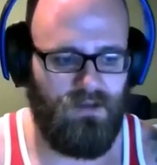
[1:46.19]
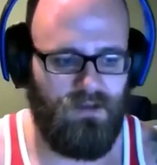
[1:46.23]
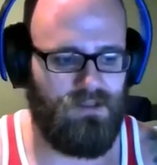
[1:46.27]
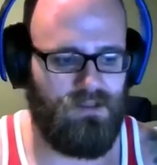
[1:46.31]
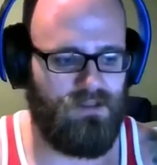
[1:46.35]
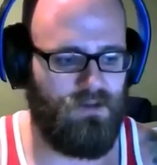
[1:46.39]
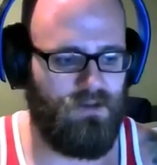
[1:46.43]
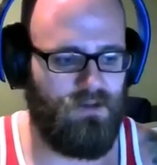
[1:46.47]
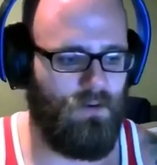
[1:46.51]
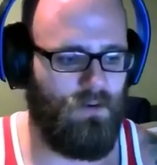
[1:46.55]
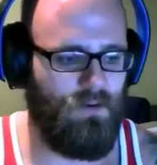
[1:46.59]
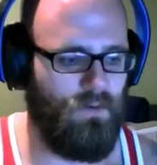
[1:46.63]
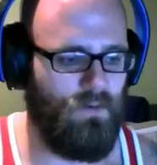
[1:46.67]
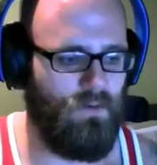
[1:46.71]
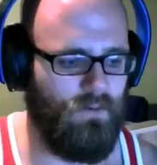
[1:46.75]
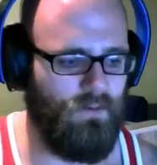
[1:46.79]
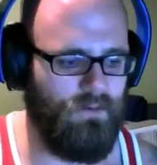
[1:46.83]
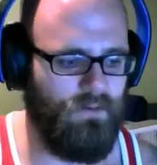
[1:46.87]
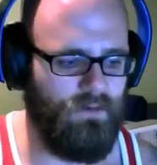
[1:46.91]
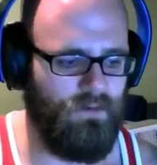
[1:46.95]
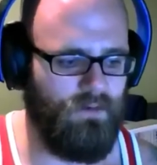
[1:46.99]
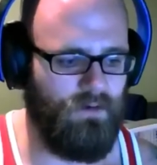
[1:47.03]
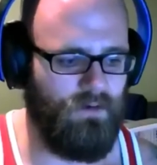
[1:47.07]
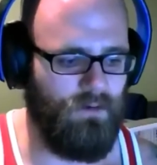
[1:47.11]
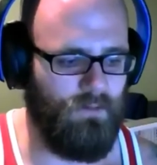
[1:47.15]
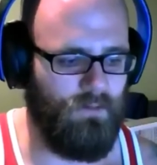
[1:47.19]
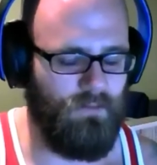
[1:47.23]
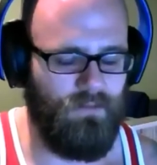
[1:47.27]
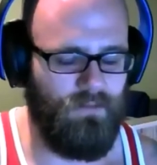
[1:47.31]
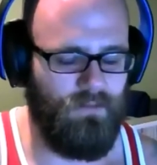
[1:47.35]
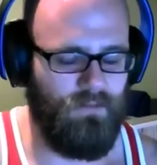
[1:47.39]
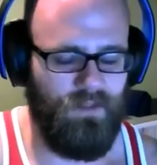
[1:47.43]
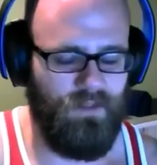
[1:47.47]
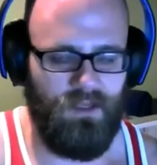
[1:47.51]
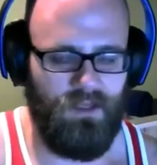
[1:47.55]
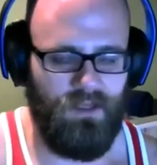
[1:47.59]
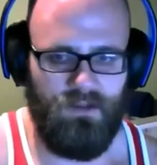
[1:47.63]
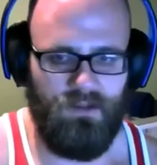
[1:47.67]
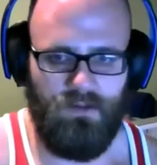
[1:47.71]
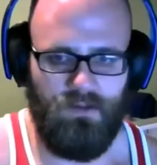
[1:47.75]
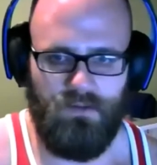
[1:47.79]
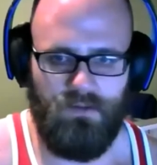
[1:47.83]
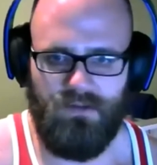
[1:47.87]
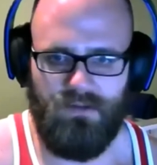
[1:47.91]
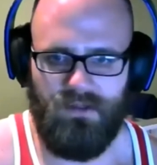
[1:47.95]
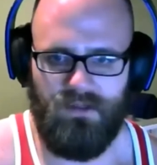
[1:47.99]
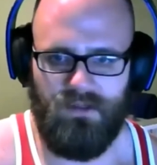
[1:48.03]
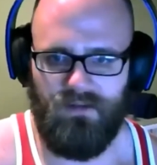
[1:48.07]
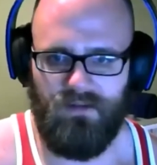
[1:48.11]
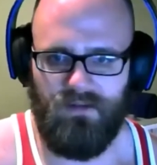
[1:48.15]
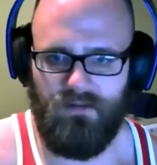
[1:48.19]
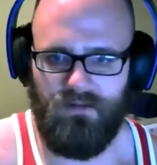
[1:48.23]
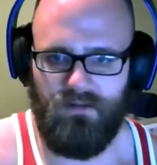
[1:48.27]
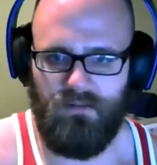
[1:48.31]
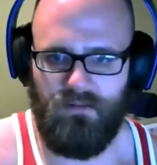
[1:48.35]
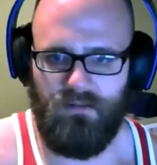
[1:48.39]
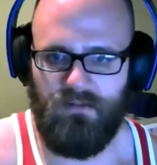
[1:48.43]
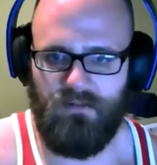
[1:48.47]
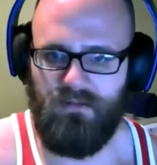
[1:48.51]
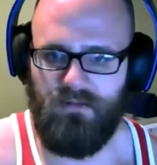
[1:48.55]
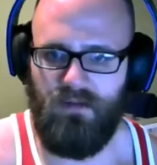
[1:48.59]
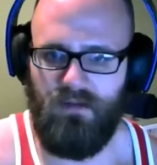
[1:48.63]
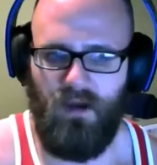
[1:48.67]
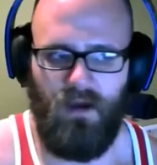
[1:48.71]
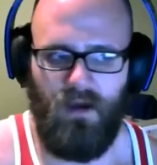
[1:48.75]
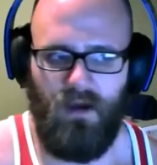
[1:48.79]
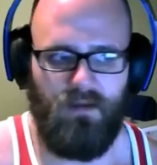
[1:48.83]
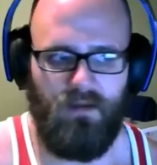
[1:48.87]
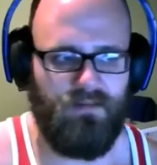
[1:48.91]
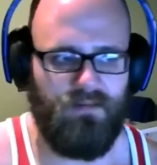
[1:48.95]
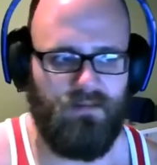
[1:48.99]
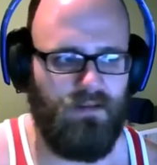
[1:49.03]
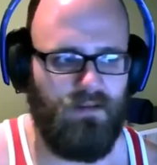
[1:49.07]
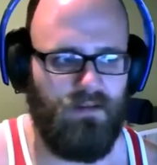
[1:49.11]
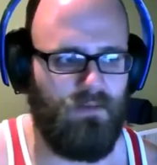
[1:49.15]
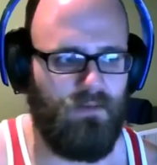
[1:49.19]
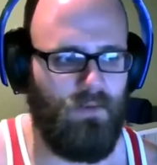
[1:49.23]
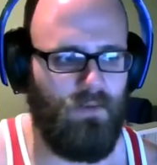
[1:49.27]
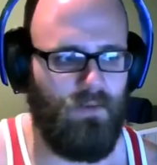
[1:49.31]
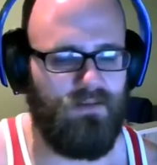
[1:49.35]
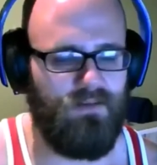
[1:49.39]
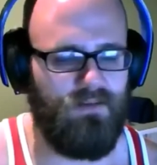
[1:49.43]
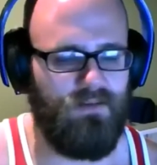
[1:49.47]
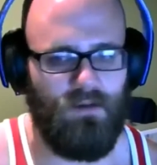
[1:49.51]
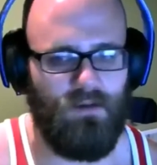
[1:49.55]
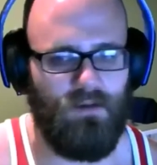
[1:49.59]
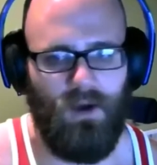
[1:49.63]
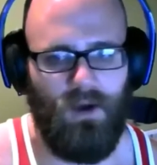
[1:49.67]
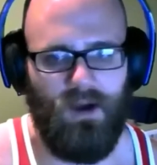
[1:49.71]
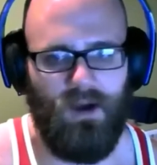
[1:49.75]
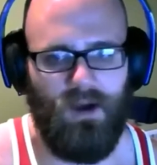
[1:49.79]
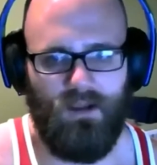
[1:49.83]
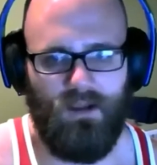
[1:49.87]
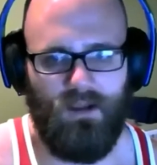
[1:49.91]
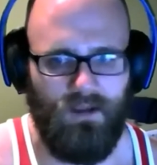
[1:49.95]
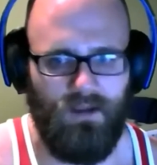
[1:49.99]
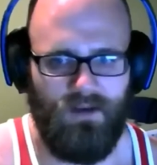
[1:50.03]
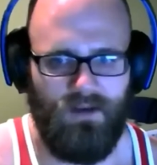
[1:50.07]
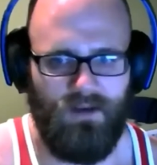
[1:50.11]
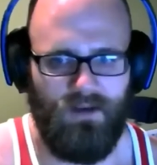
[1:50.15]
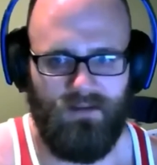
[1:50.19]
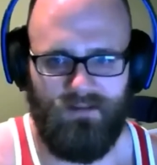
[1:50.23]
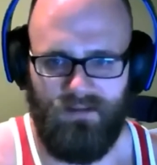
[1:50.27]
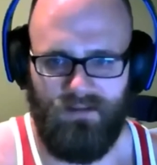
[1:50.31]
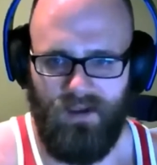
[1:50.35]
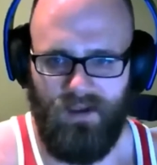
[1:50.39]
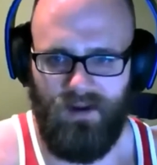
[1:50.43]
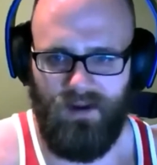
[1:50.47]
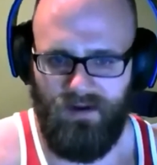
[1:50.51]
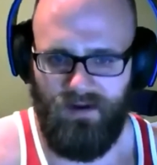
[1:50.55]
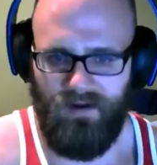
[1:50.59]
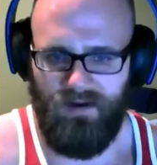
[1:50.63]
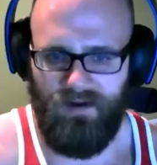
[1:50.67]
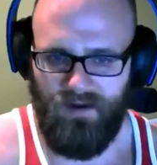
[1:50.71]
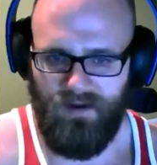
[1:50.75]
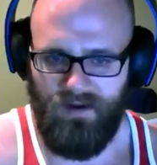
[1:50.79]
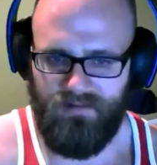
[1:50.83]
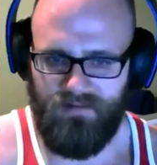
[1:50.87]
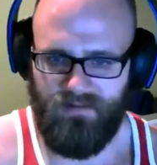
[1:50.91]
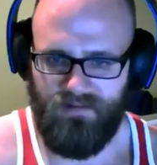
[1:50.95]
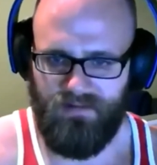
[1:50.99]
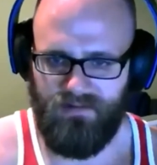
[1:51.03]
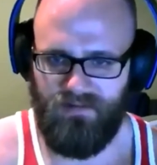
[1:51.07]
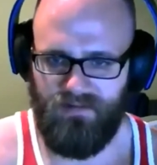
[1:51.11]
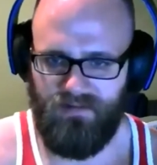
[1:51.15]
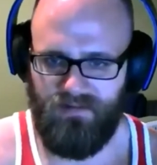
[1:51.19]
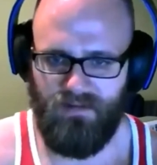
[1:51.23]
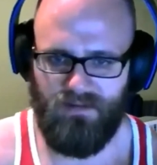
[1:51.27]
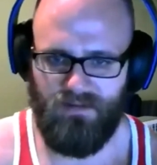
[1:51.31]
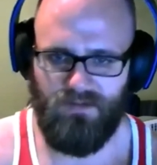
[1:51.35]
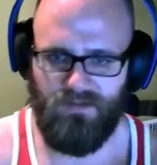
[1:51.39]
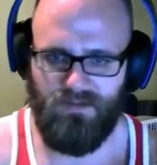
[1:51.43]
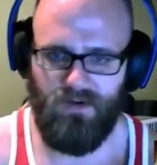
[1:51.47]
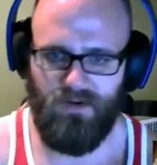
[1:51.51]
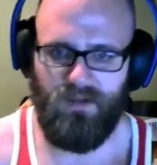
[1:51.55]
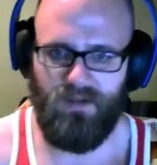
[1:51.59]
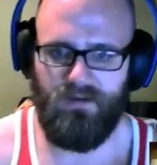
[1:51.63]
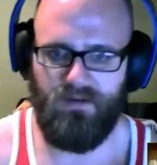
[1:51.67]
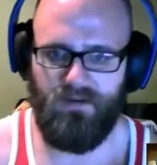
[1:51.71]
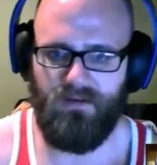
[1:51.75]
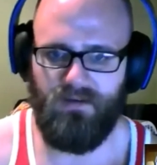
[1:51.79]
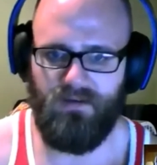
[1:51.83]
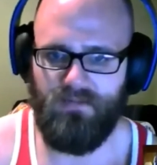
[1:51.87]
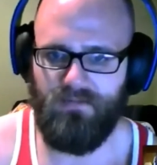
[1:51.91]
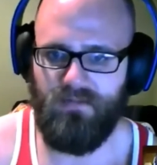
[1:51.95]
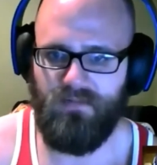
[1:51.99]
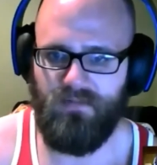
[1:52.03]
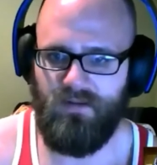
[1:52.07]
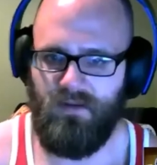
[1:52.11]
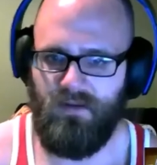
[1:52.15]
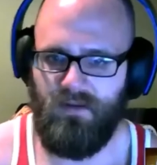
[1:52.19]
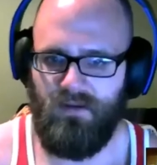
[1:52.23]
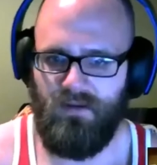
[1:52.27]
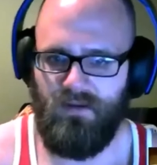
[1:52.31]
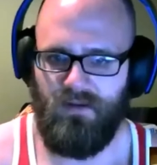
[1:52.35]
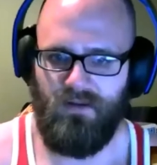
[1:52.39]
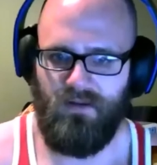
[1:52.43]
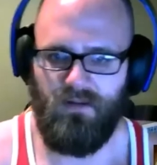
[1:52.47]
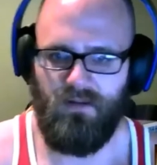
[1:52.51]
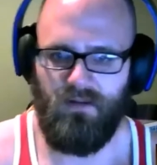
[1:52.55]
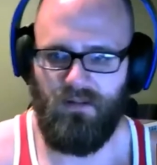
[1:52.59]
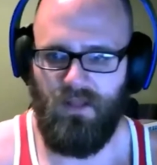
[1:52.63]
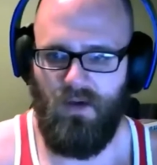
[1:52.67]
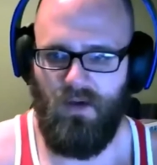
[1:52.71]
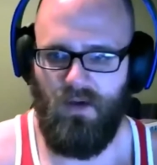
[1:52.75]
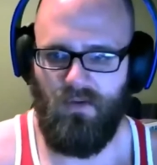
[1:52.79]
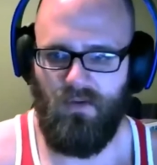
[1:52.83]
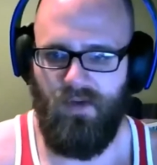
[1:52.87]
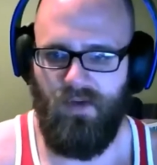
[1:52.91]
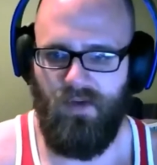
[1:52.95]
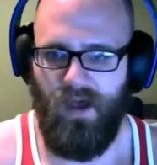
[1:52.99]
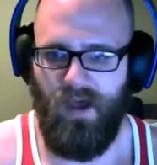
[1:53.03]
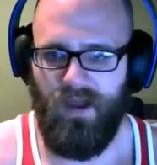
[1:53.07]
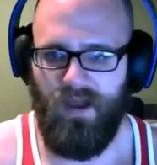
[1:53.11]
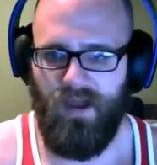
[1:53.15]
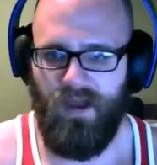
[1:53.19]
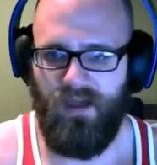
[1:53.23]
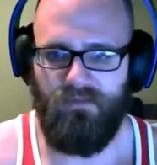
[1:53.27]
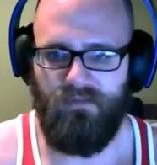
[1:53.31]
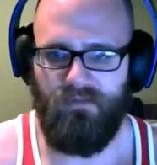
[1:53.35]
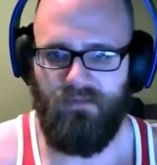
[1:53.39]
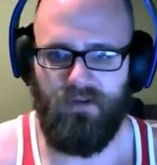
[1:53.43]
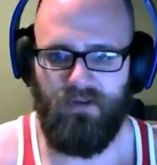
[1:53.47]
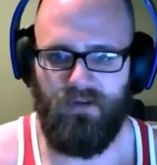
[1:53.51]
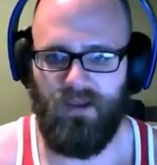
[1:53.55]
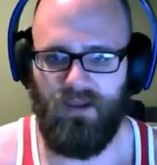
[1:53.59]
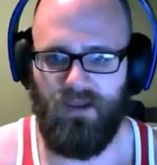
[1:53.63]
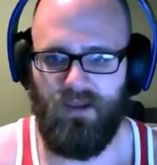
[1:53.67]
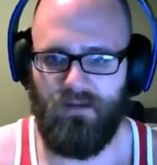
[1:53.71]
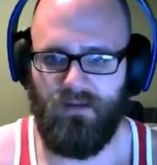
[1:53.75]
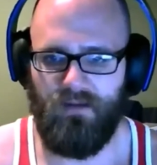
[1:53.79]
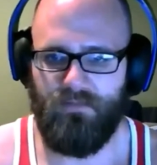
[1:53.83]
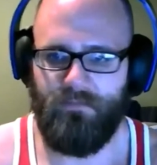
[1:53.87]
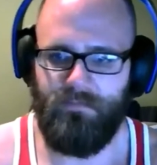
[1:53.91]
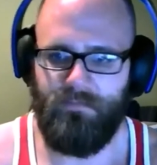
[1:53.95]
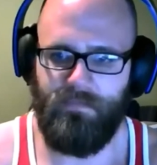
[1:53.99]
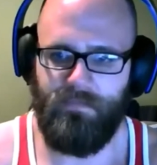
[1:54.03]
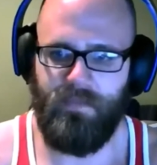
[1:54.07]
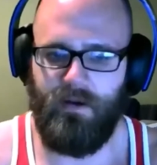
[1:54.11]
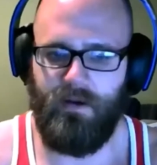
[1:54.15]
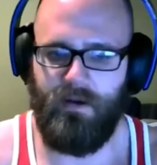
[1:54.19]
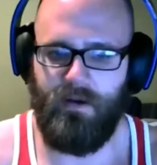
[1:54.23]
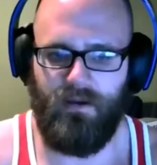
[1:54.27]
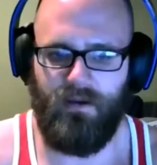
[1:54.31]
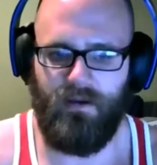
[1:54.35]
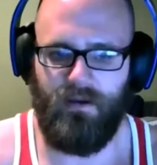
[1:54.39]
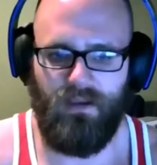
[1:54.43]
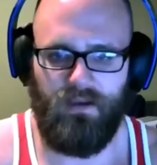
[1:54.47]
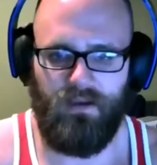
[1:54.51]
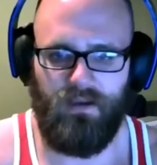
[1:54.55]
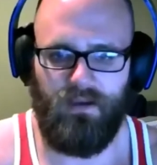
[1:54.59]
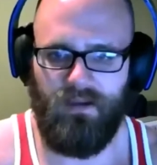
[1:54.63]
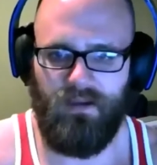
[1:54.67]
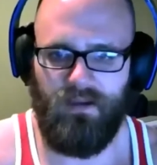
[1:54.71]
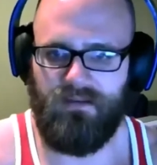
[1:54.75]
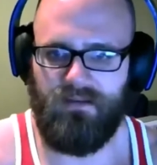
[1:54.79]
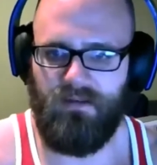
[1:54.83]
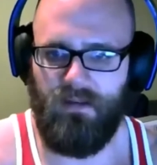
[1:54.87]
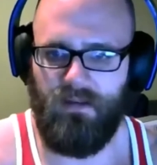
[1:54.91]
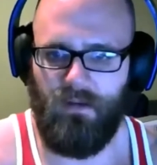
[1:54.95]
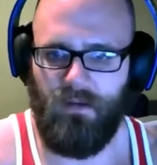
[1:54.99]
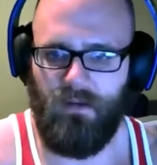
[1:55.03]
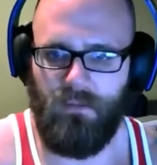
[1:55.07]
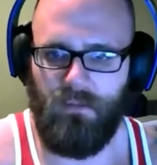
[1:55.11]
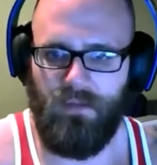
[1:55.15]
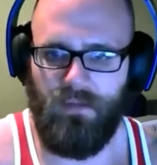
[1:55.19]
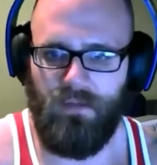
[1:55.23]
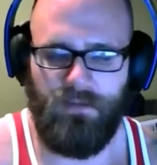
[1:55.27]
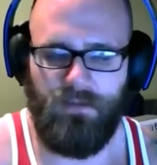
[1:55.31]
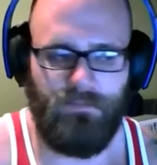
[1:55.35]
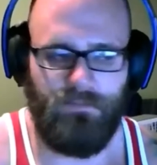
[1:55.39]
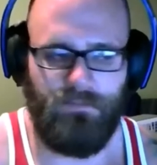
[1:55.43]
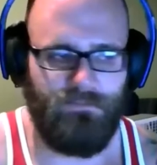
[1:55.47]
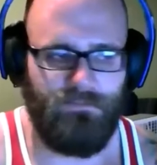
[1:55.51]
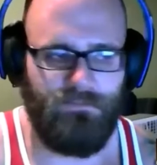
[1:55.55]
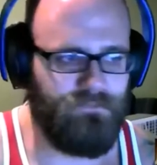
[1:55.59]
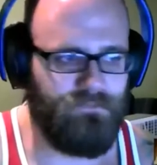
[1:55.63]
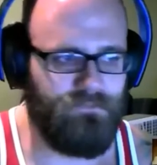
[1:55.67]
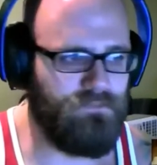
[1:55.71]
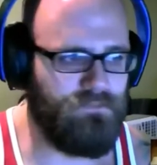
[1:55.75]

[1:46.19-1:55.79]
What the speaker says: So they get used in tons and tons of ways in our body, and it's kind of nice to see the trend of low fat everything getting mixed a little bit.